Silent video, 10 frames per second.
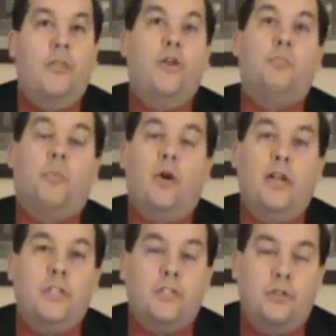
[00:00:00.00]
The
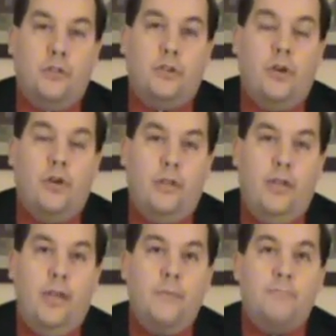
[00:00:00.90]
prisoners heard
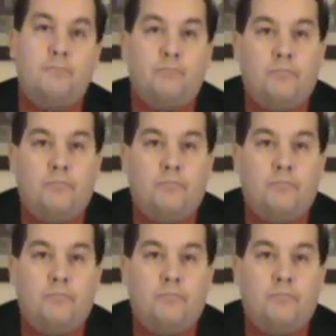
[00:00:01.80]
them.